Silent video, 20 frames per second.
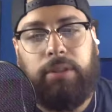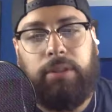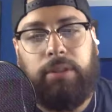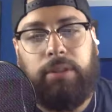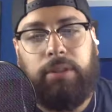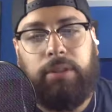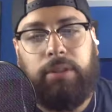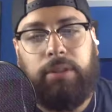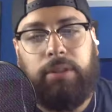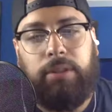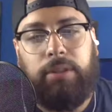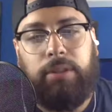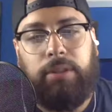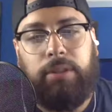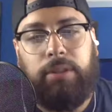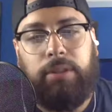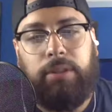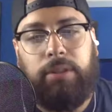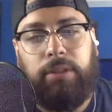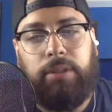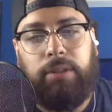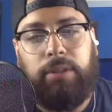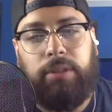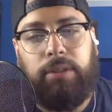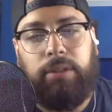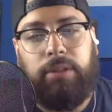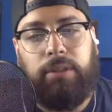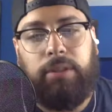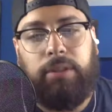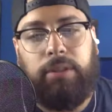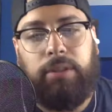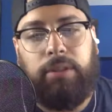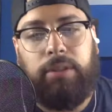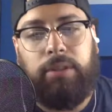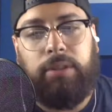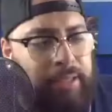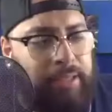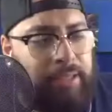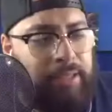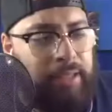felt like it's funny
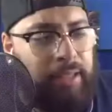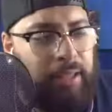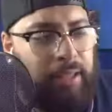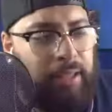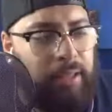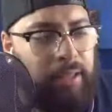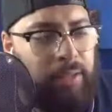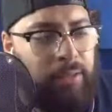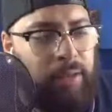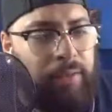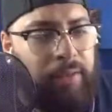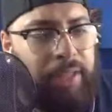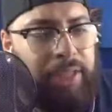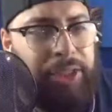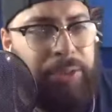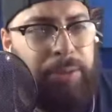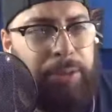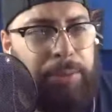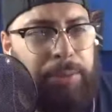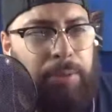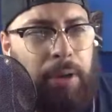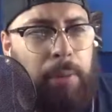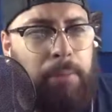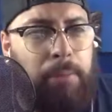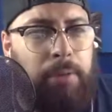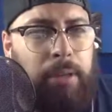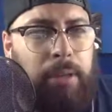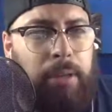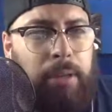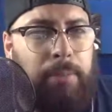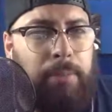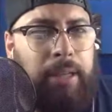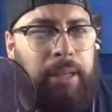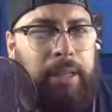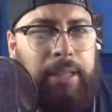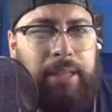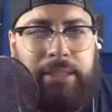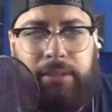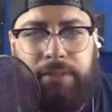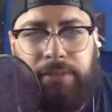because the Red Ranger was probably my
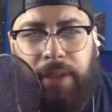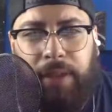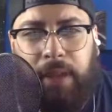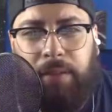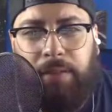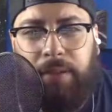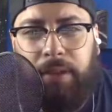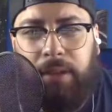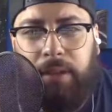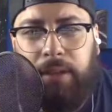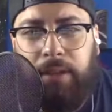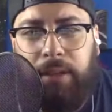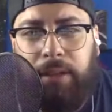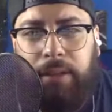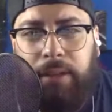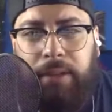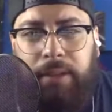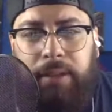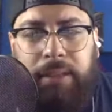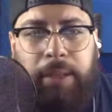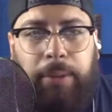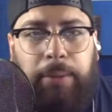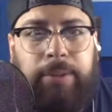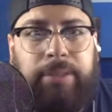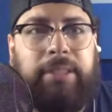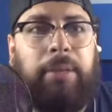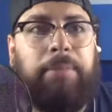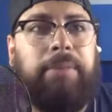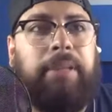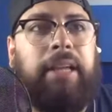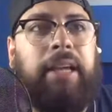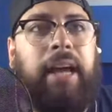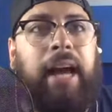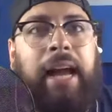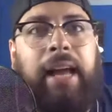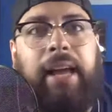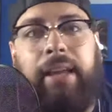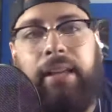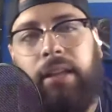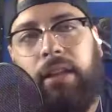least favorite. There was something
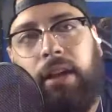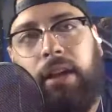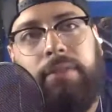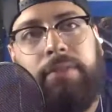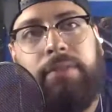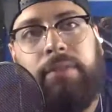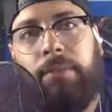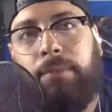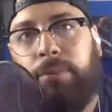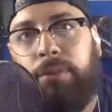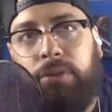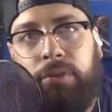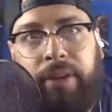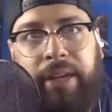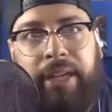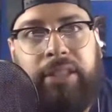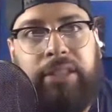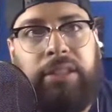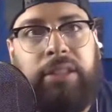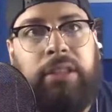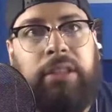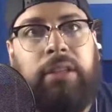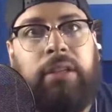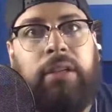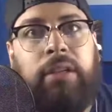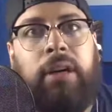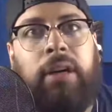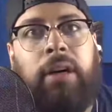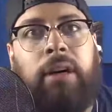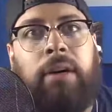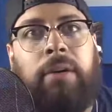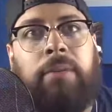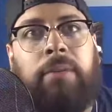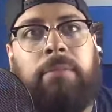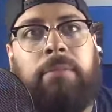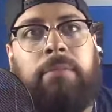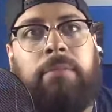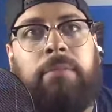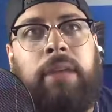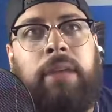I loved the Blue Ranger,
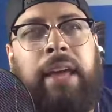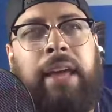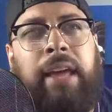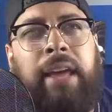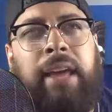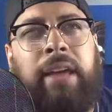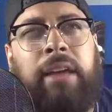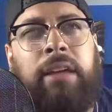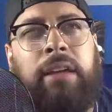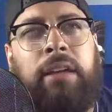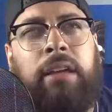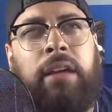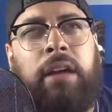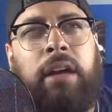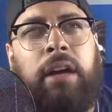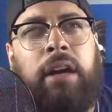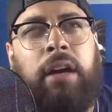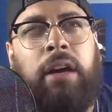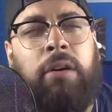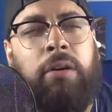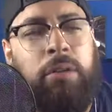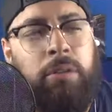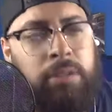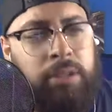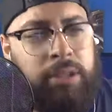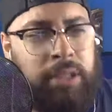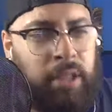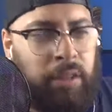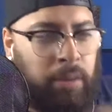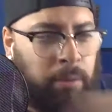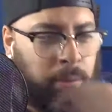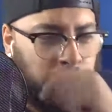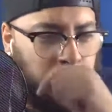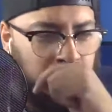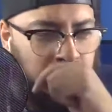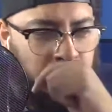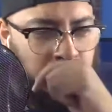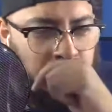and who was the other one?